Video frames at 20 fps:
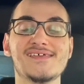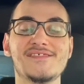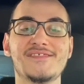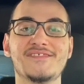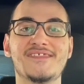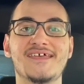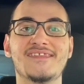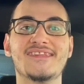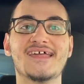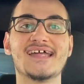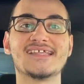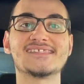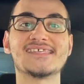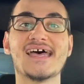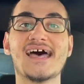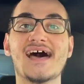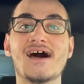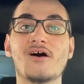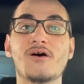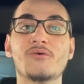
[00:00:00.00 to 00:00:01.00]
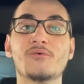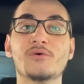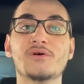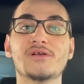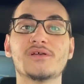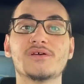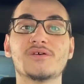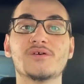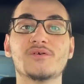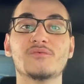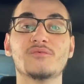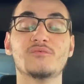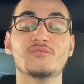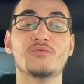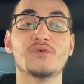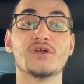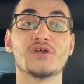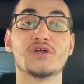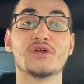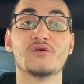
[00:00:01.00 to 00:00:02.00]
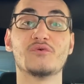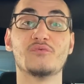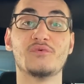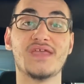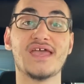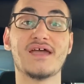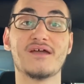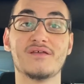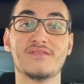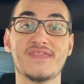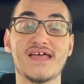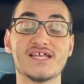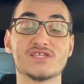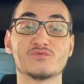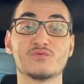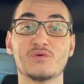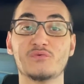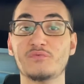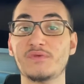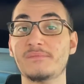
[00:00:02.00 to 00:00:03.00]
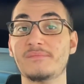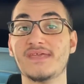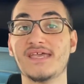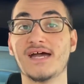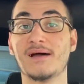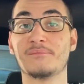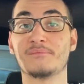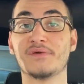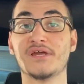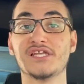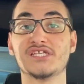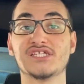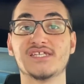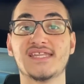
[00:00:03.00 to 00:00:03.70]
then that's how that's when we become rich,